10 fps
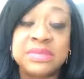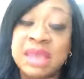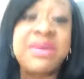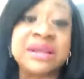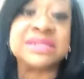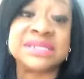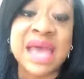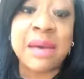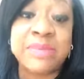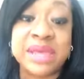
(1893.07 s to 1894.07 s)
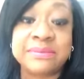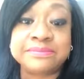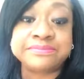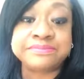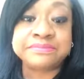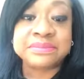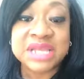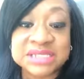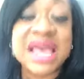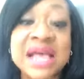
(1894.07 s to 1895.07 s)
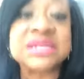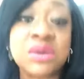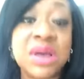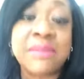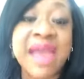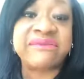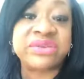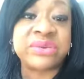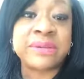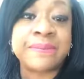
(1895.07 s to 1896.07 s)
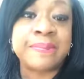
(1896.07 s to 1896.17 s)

They better stop it because God's going to come after them.